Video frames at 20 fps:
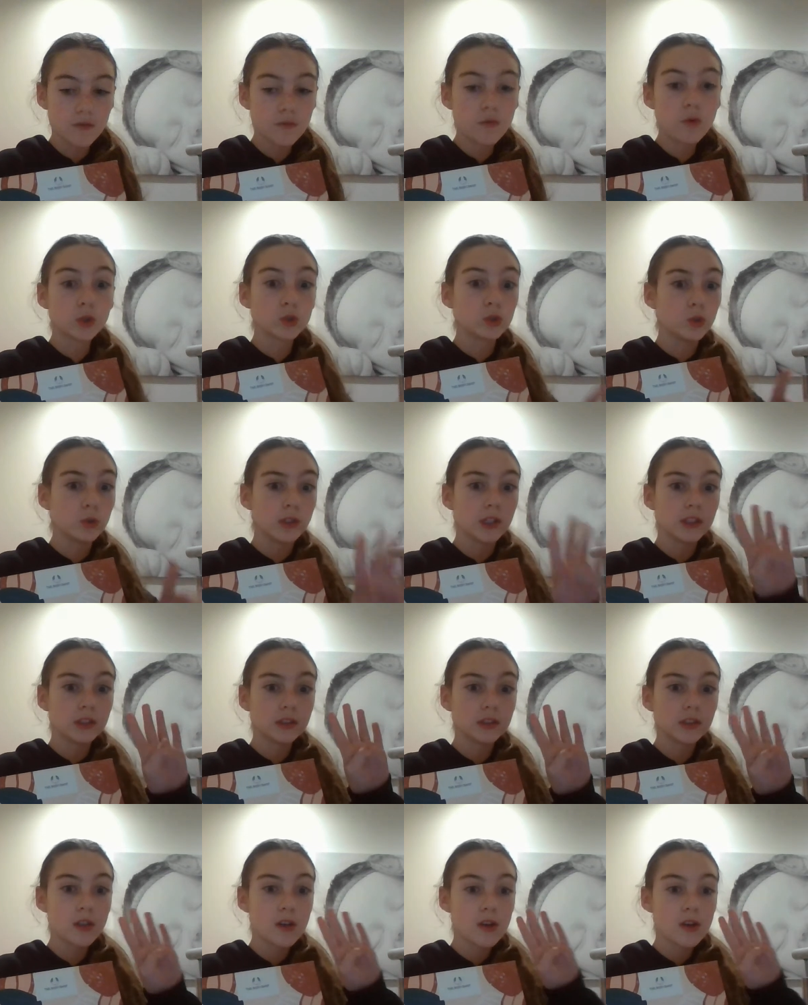four
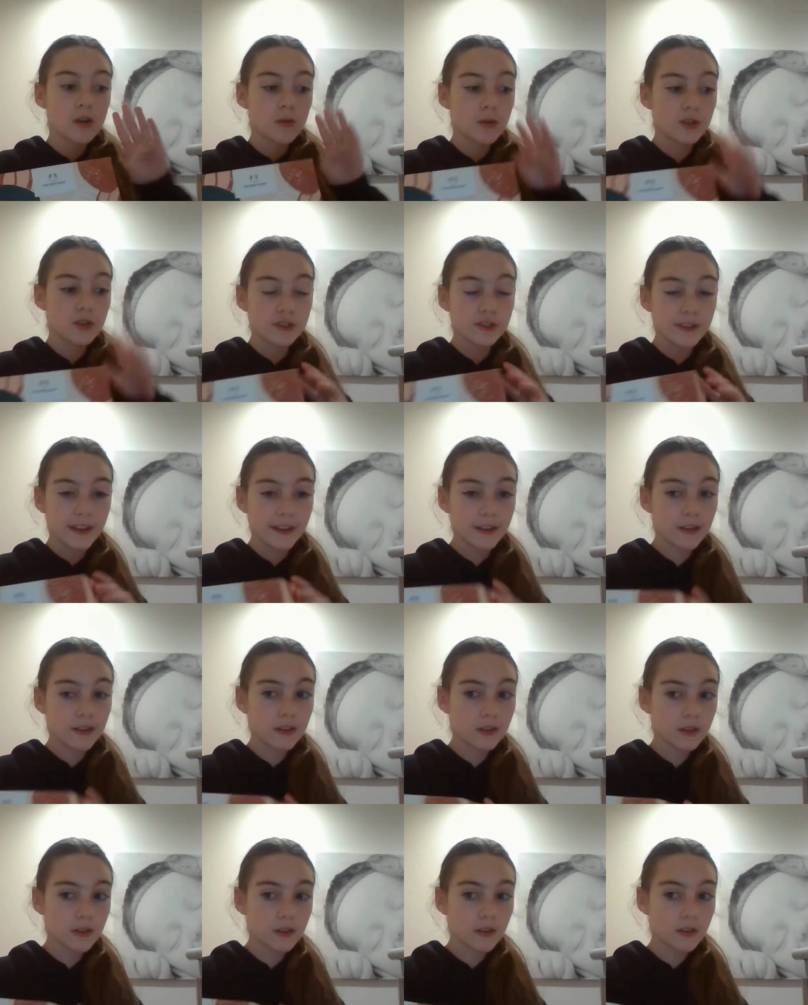tokens, which is like
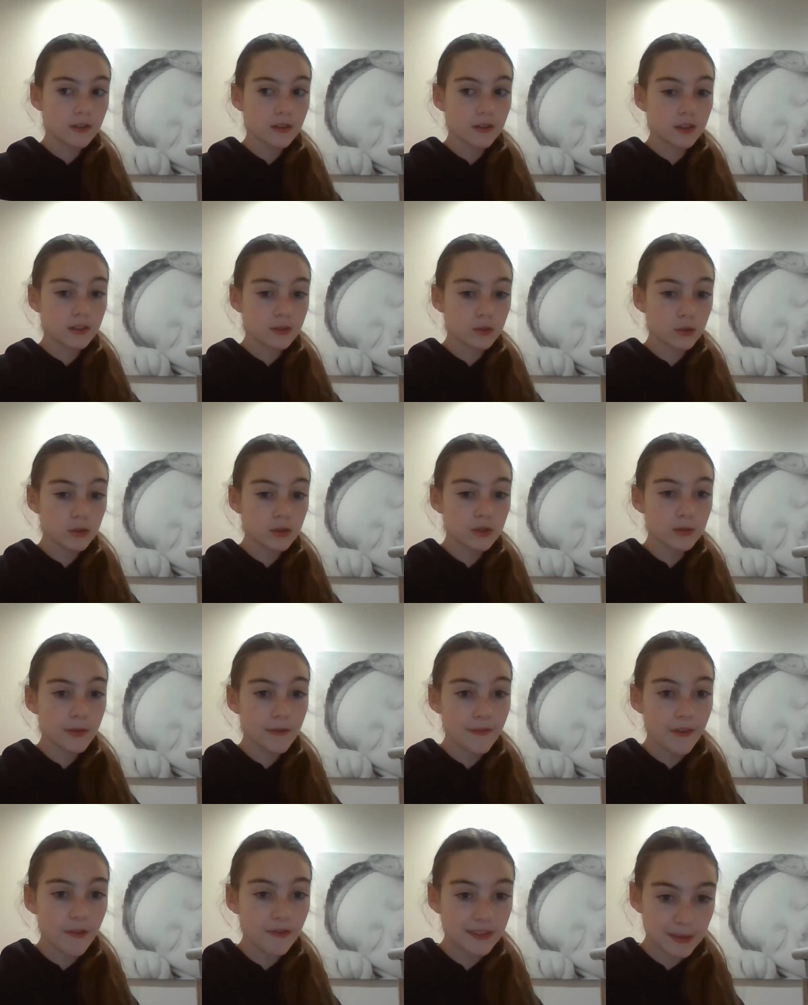the tokens
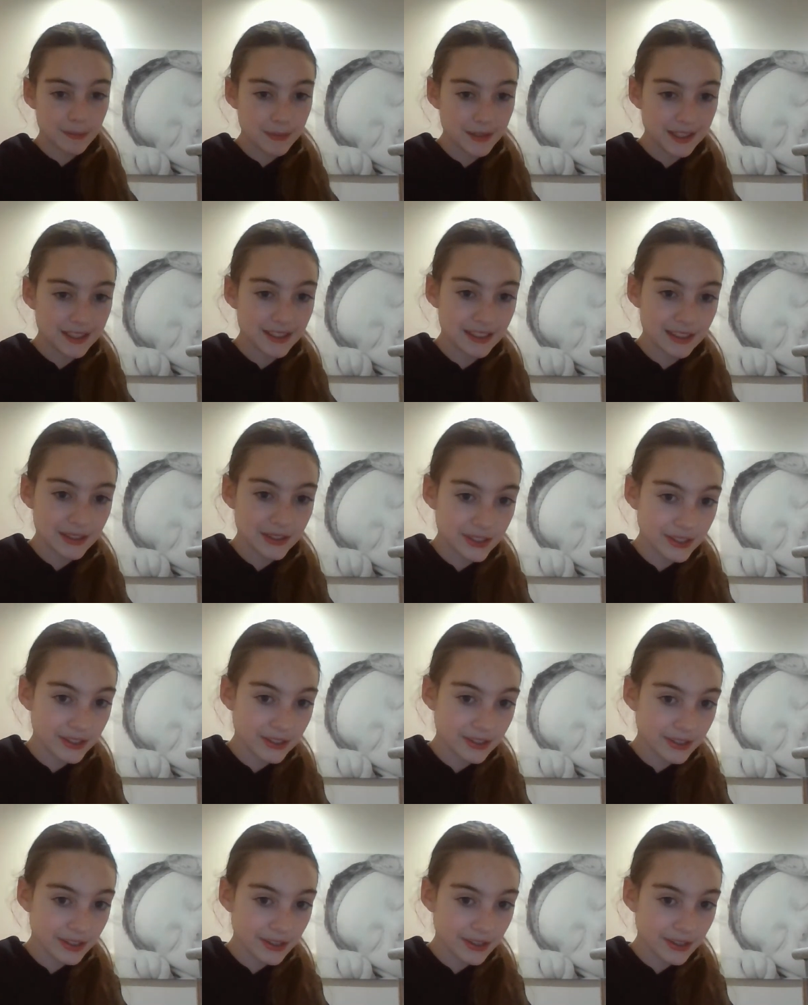were 50p each.